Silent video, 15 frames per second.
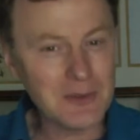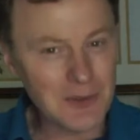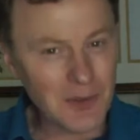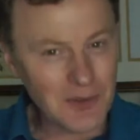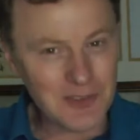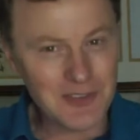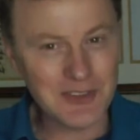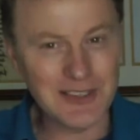a
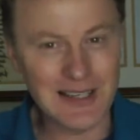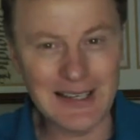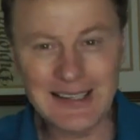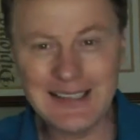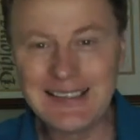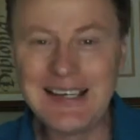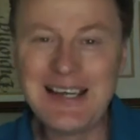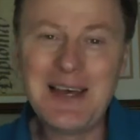lot
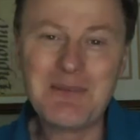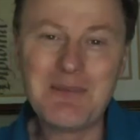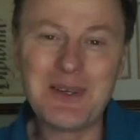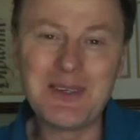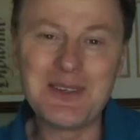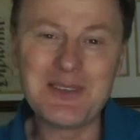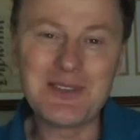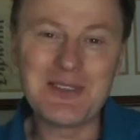today,
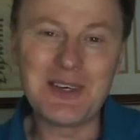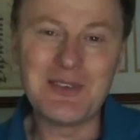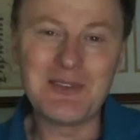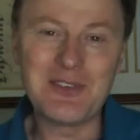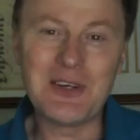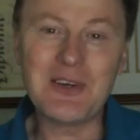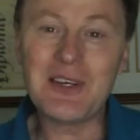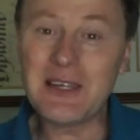but it's
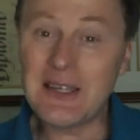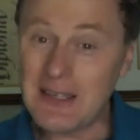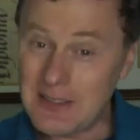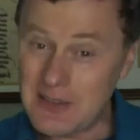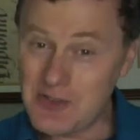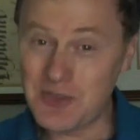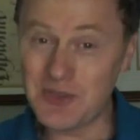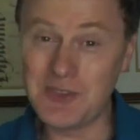very
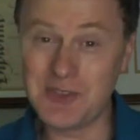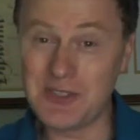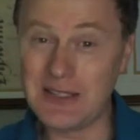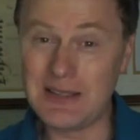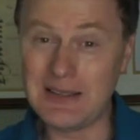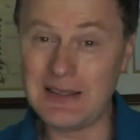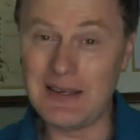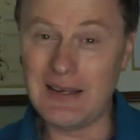
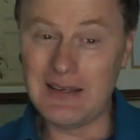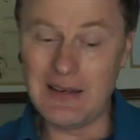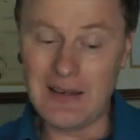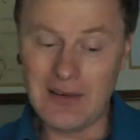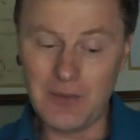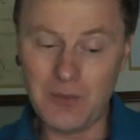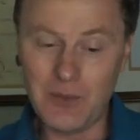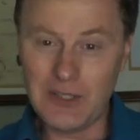interesting,
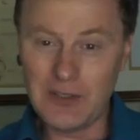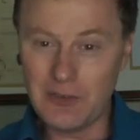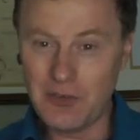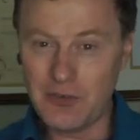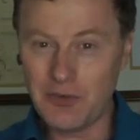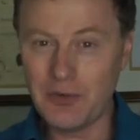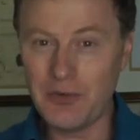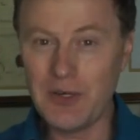and we can
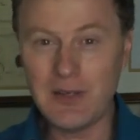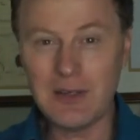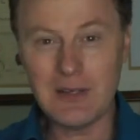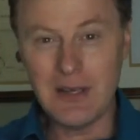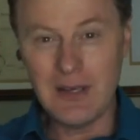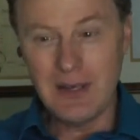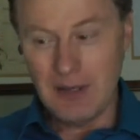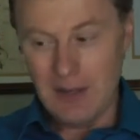treat
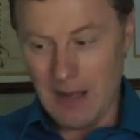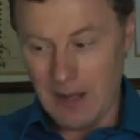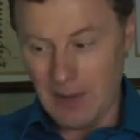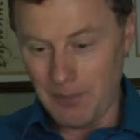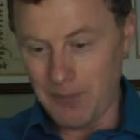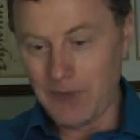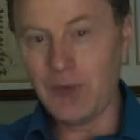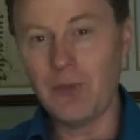
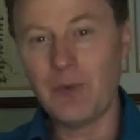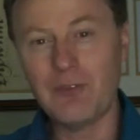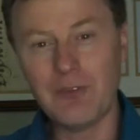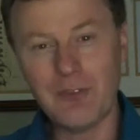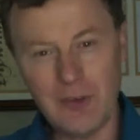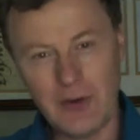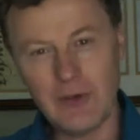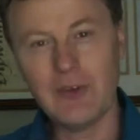you at
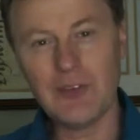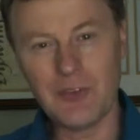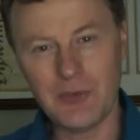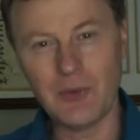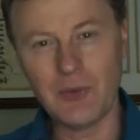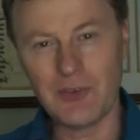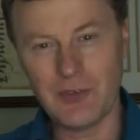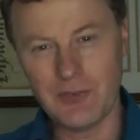various
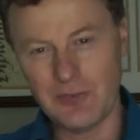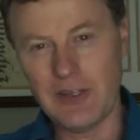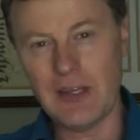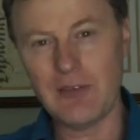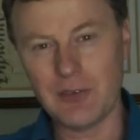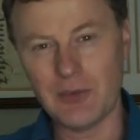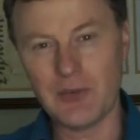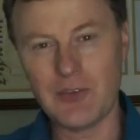sorts of
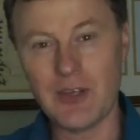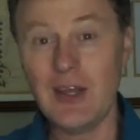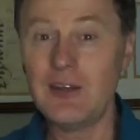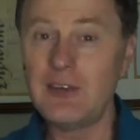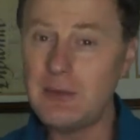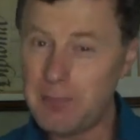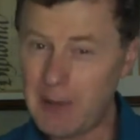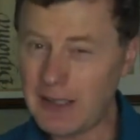levels
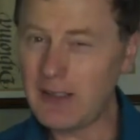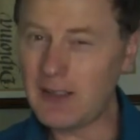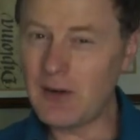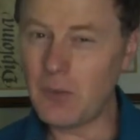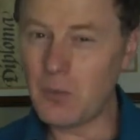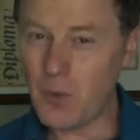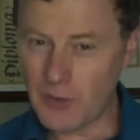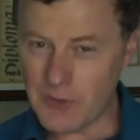depending
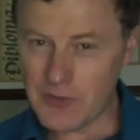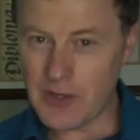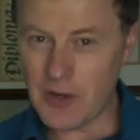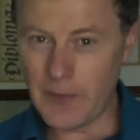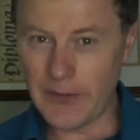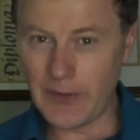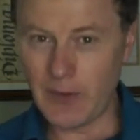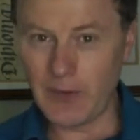on what's
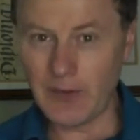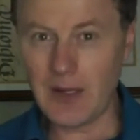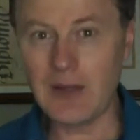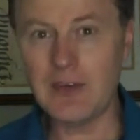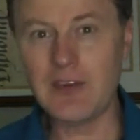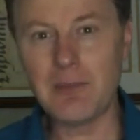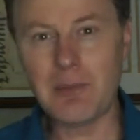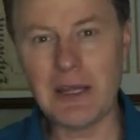going on
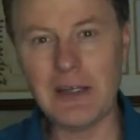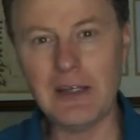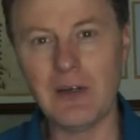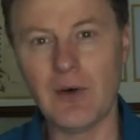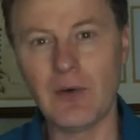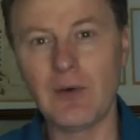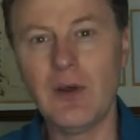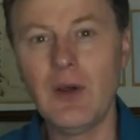and
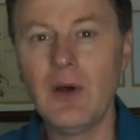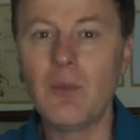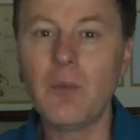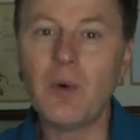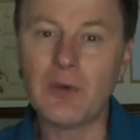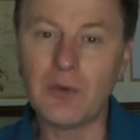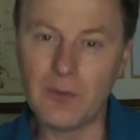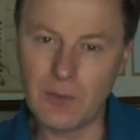depending on
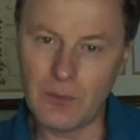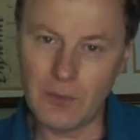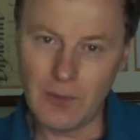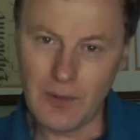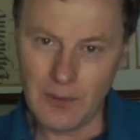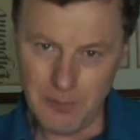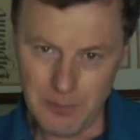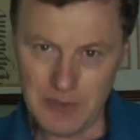what your
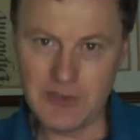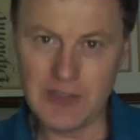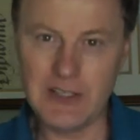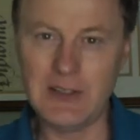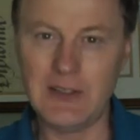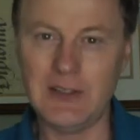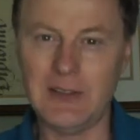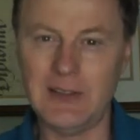
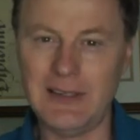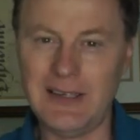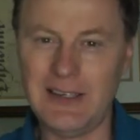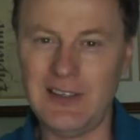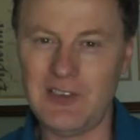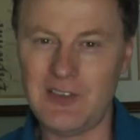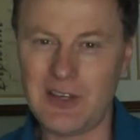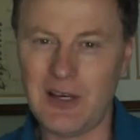particular
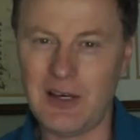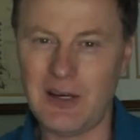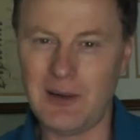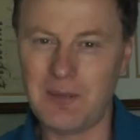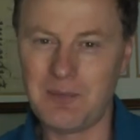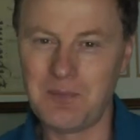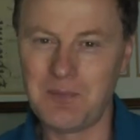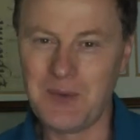needs
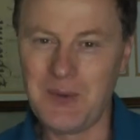are.